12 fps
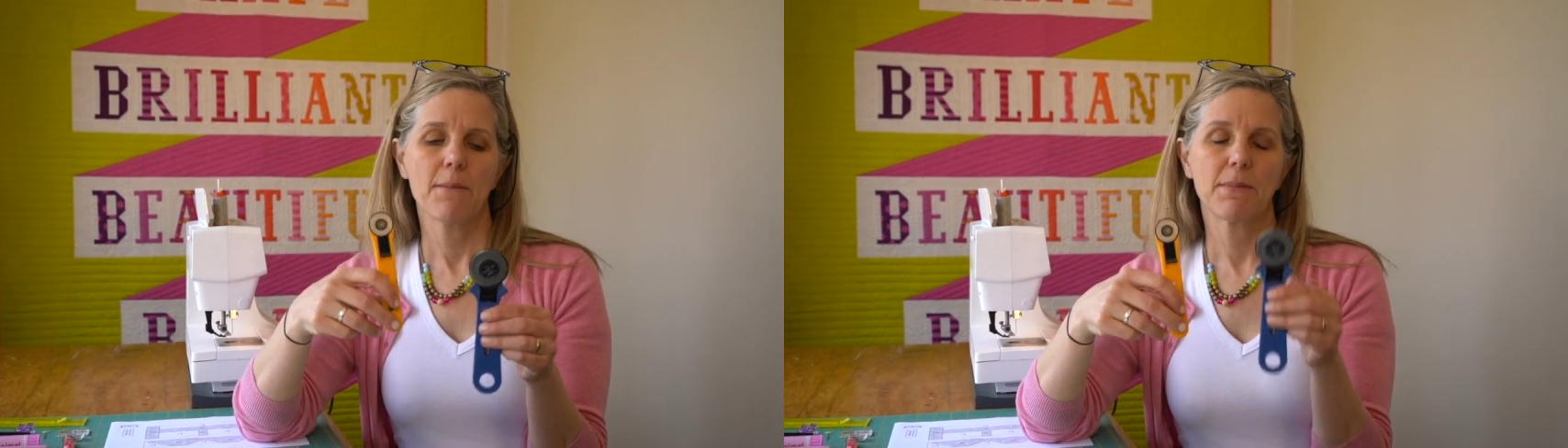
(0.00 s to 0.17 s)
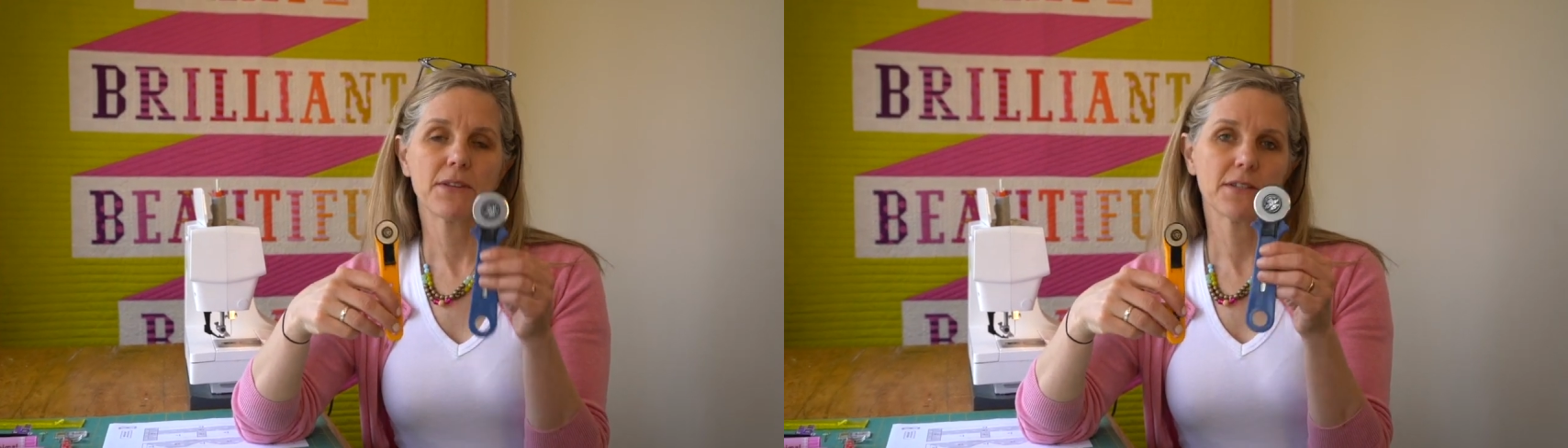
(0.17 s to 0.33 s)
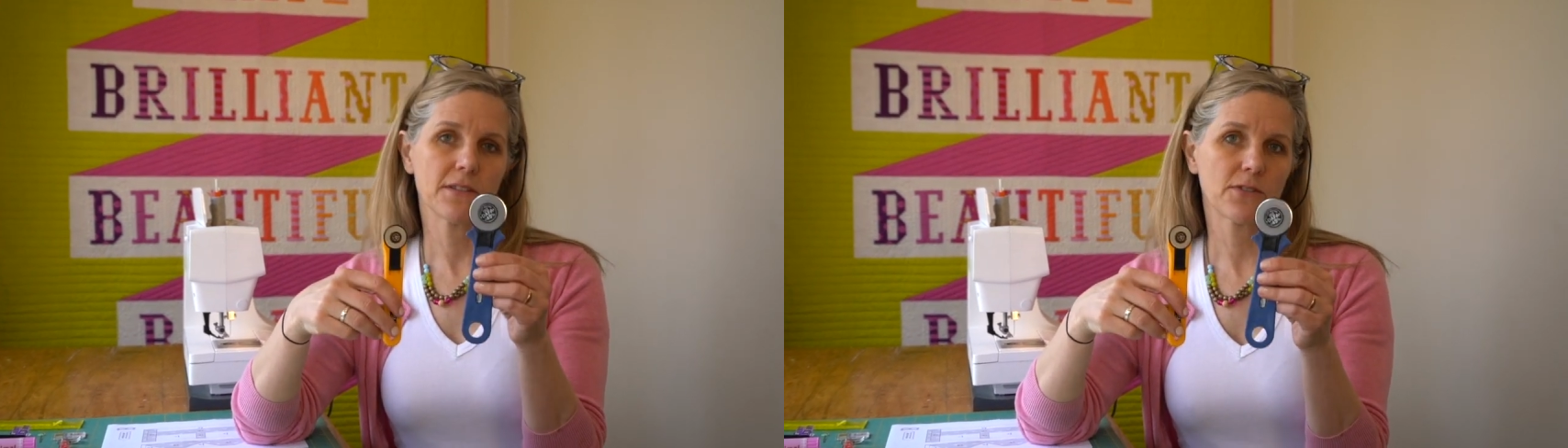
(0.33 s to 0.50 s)

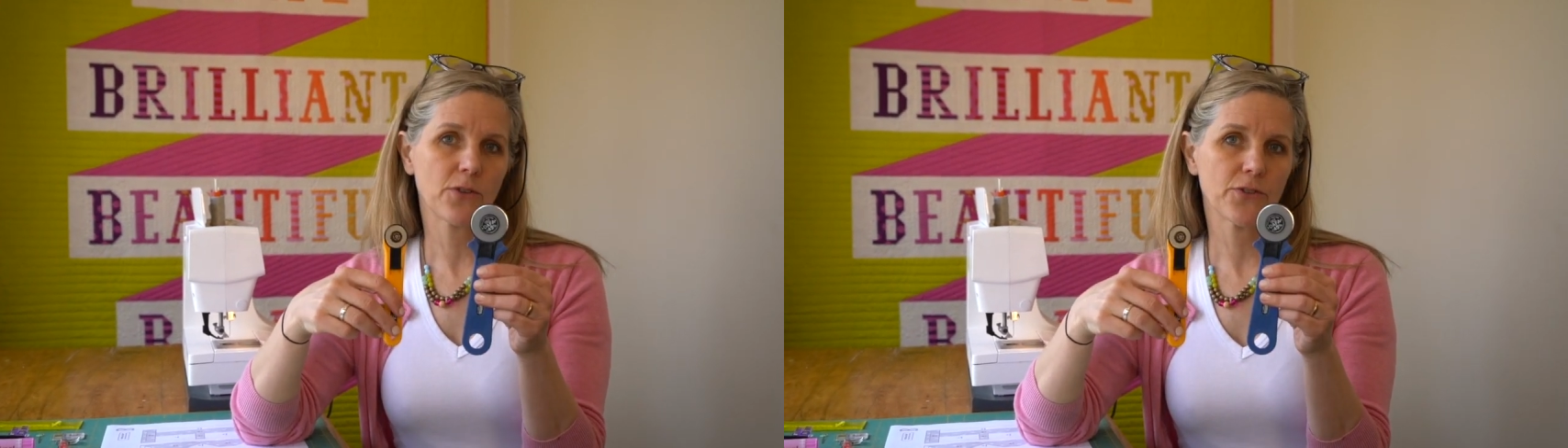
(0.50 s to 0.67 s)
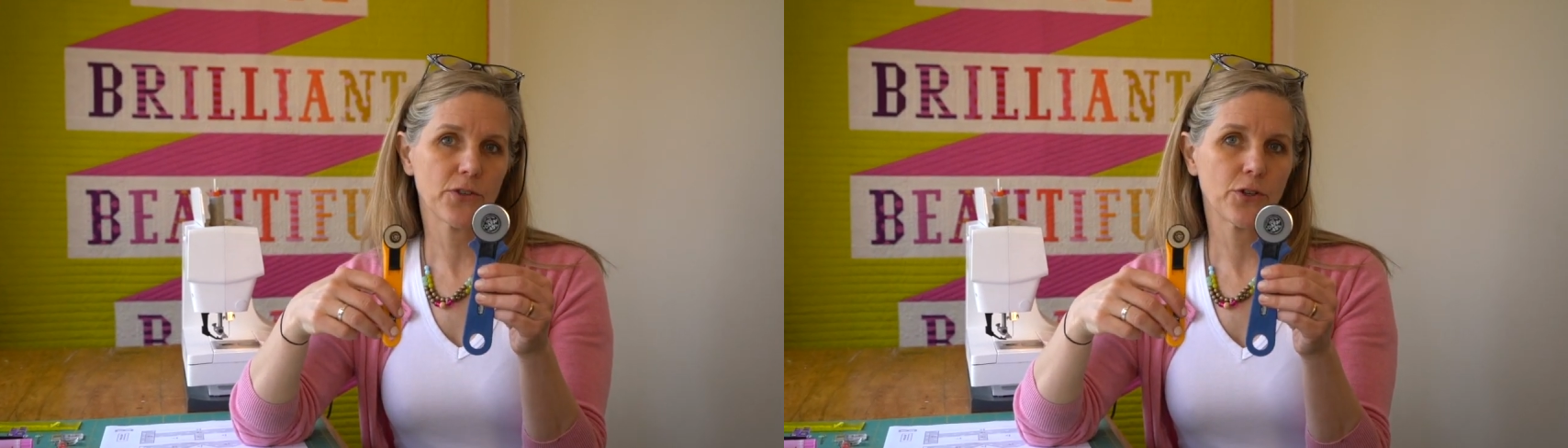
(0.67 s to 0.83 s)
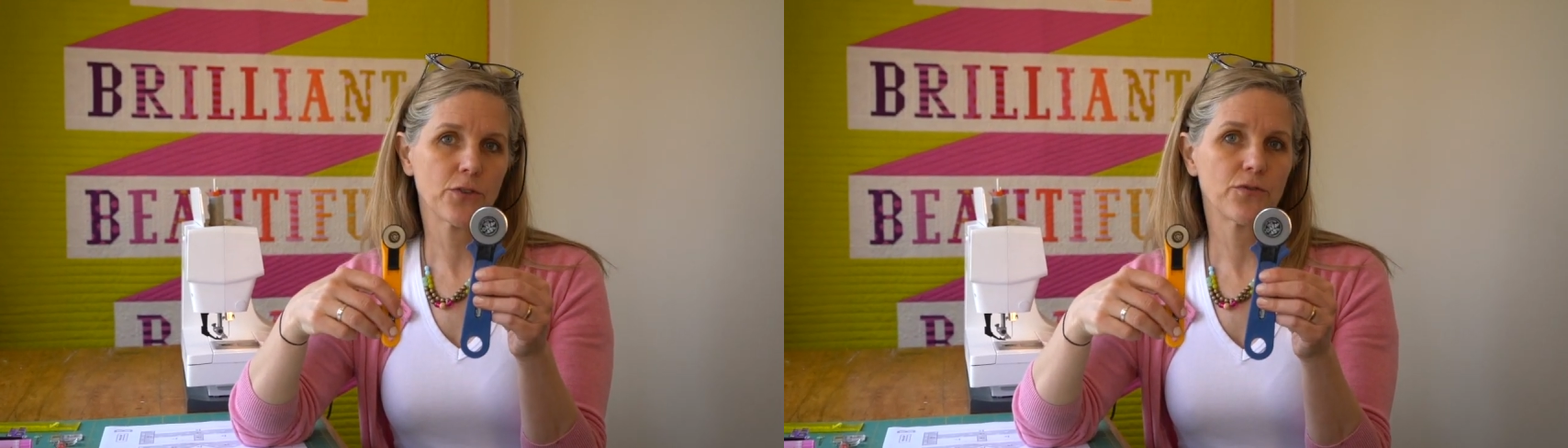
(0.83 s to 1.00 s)
but this is
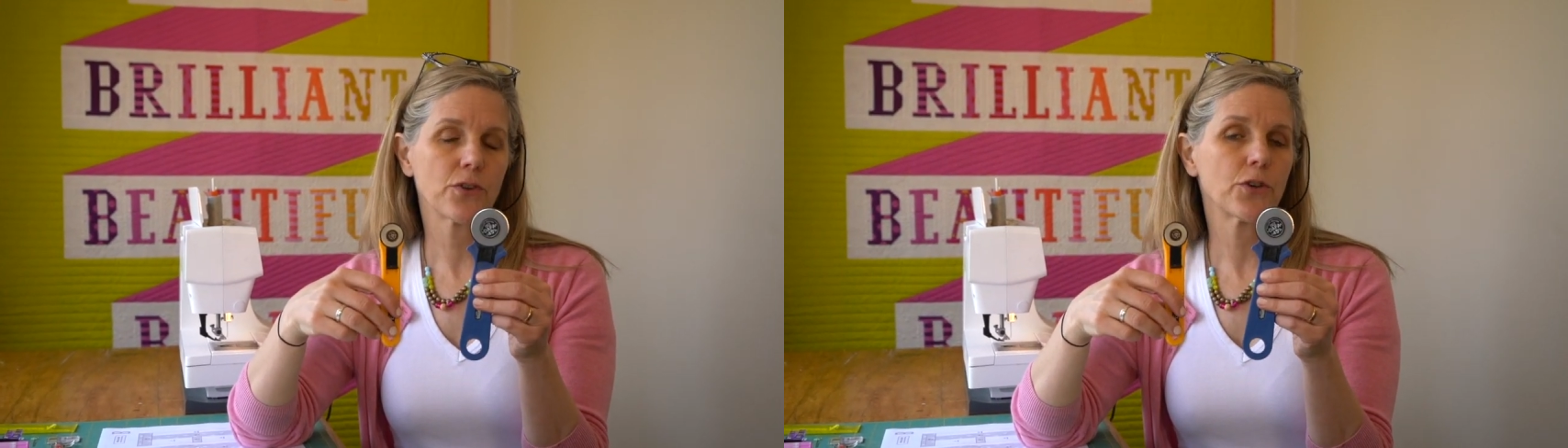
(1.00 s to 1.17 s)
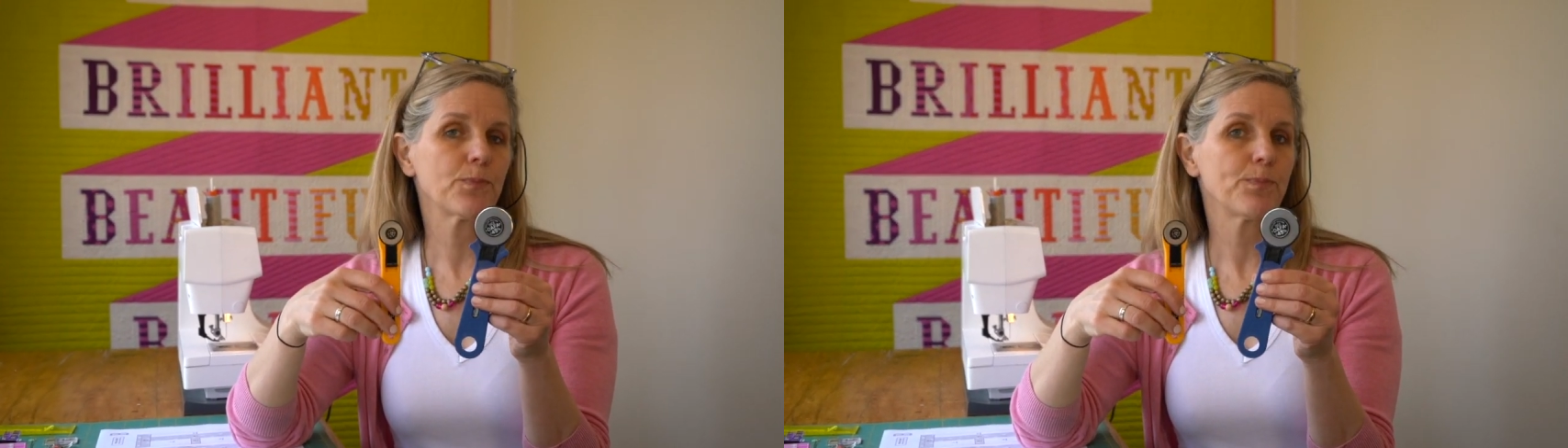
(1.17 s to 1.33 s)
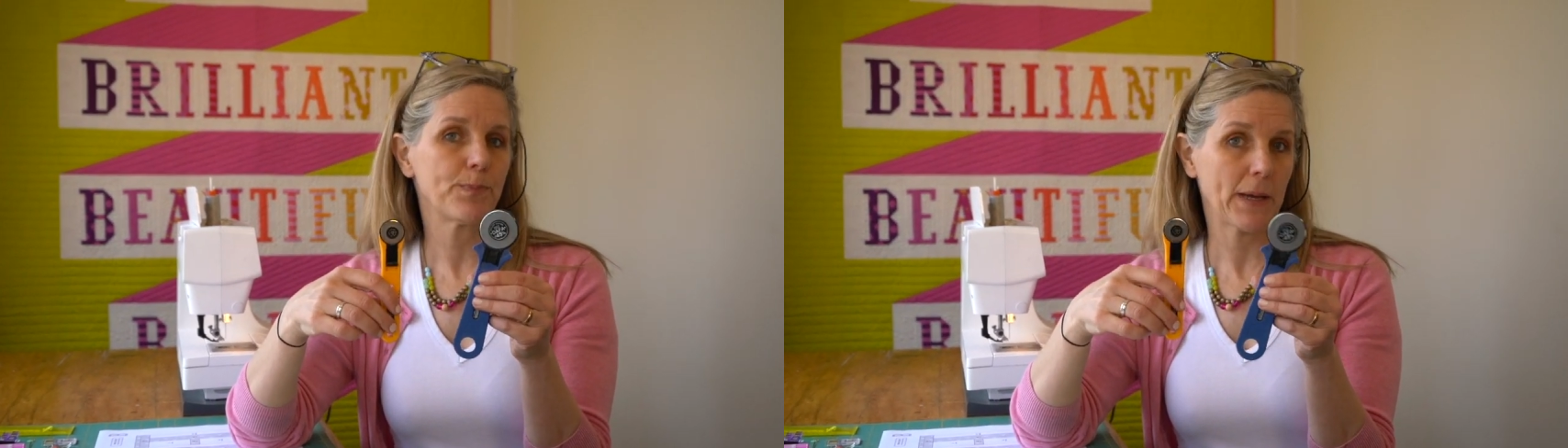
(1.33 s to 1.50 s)
also good for
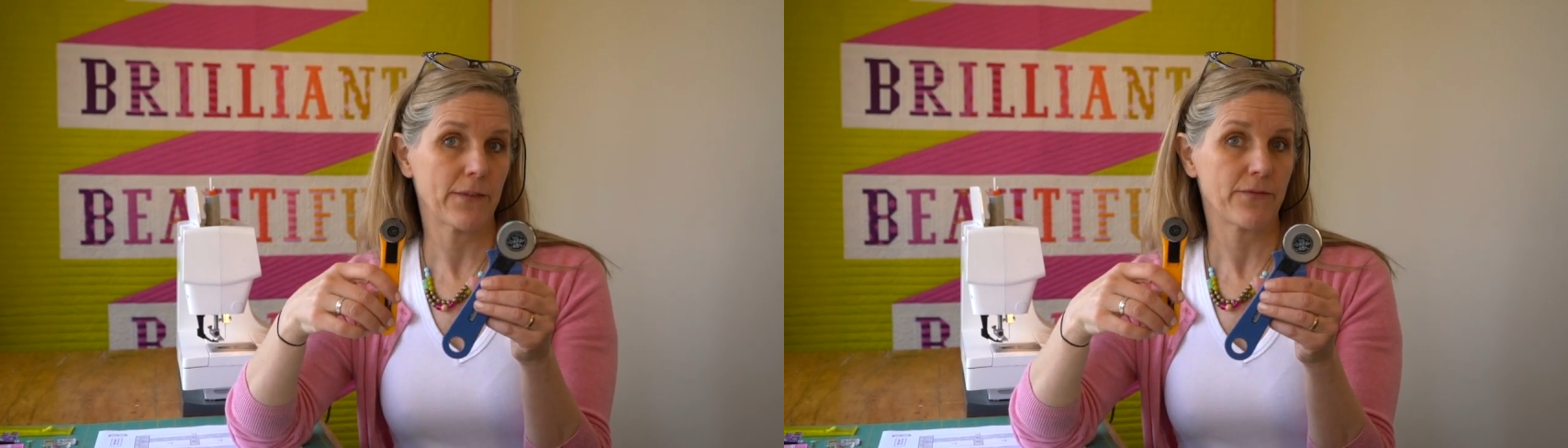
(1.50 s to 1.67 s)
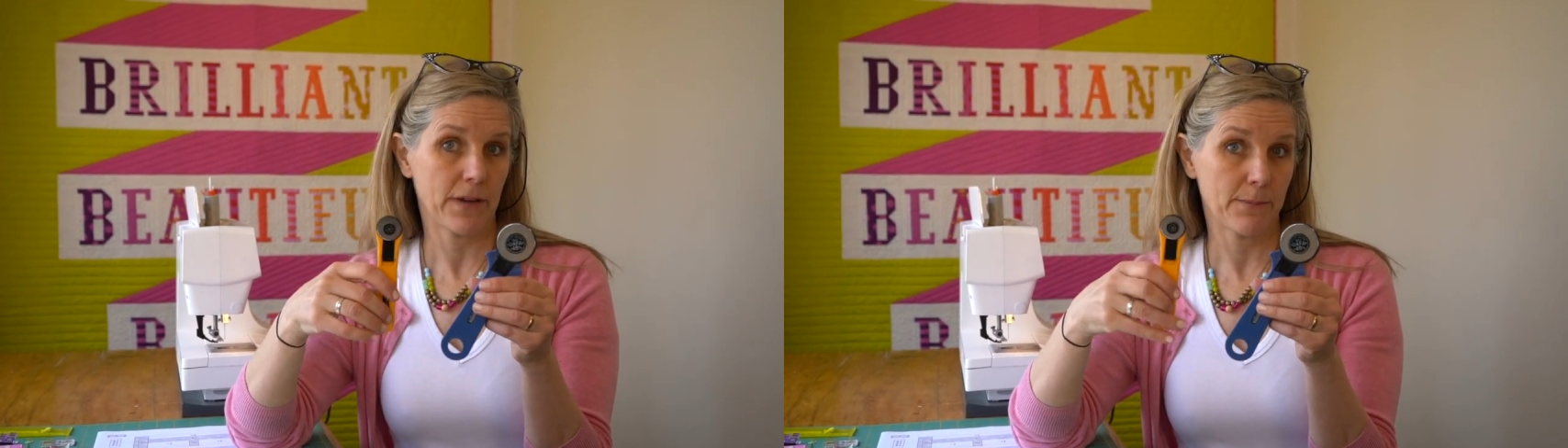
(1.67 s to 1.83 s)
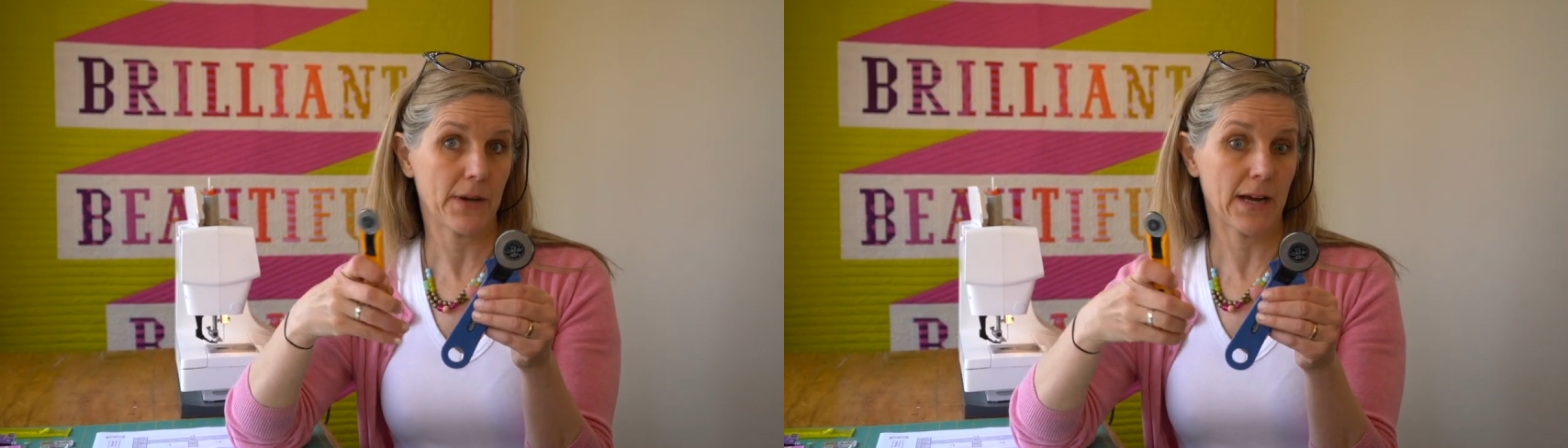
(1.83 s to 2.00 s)
big
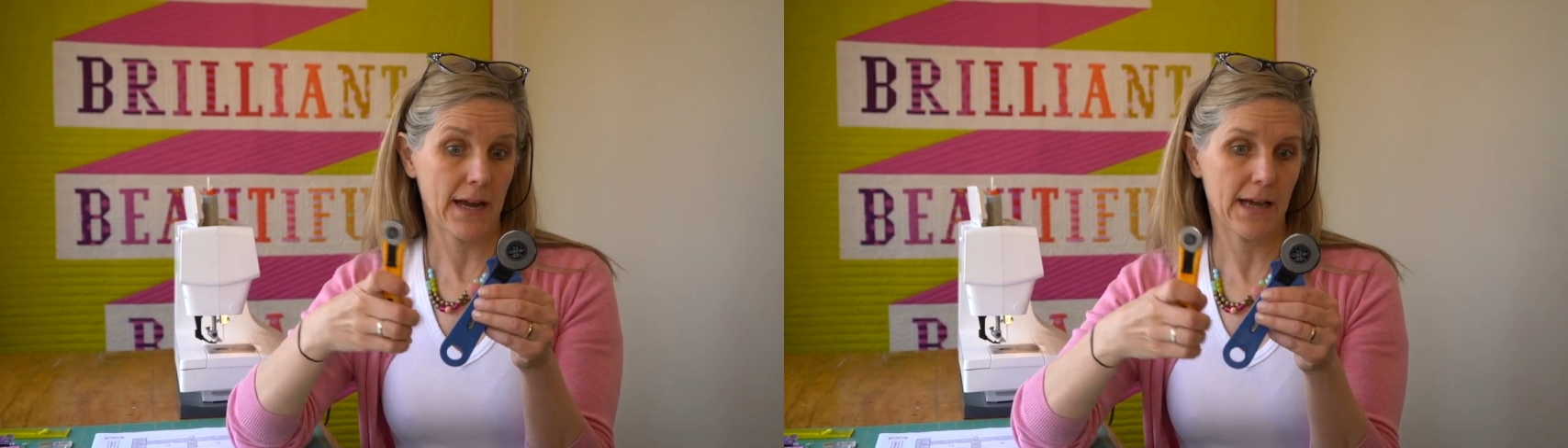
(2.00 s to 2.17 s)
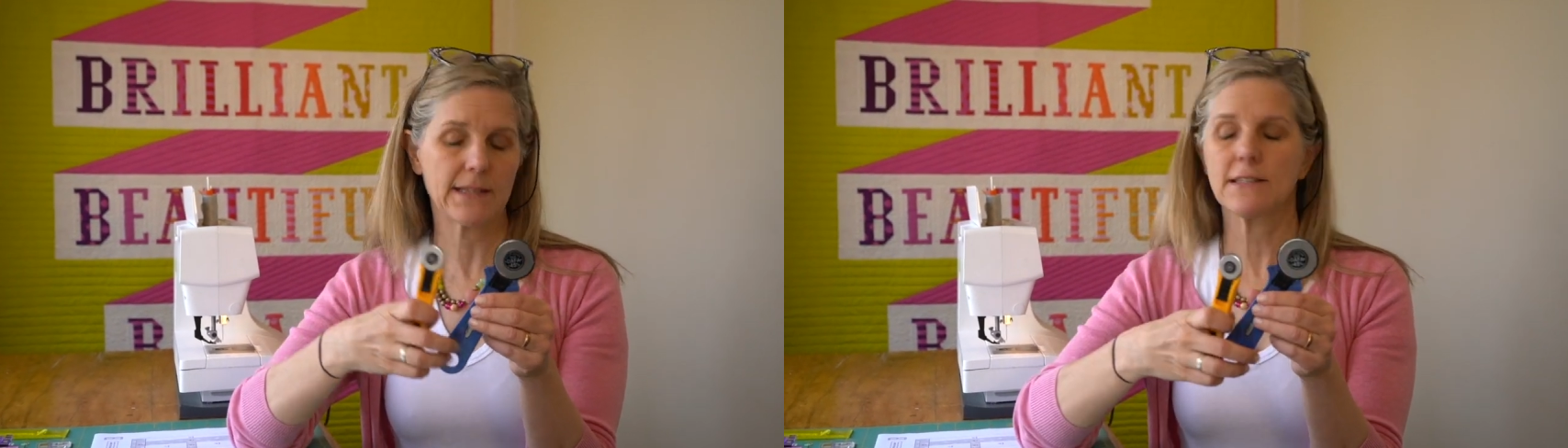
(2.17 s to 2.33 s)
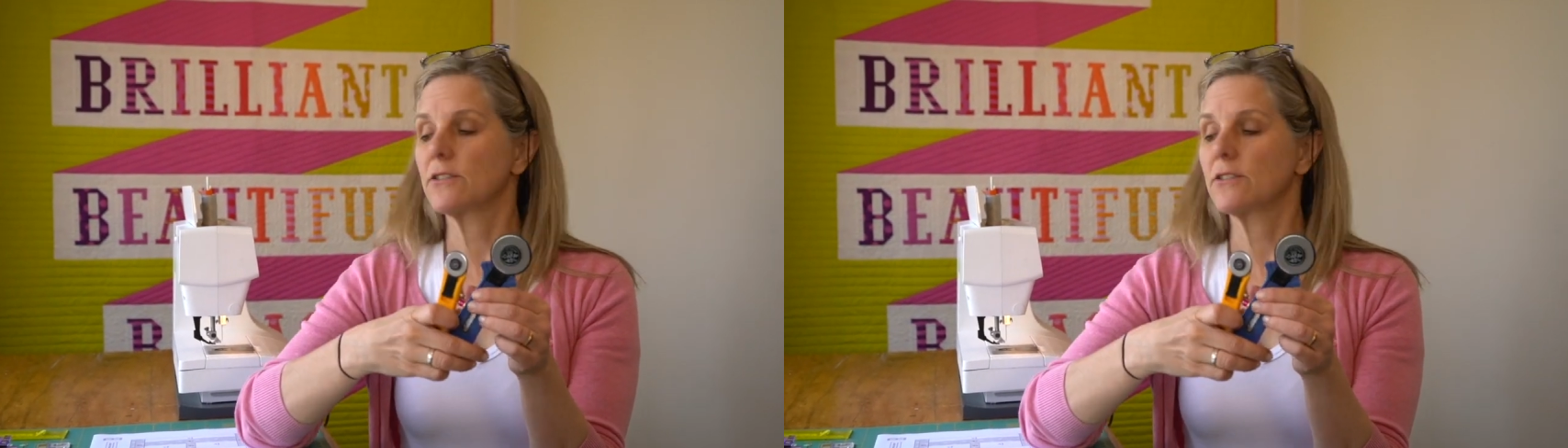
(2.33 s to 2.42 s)
fabric cuts,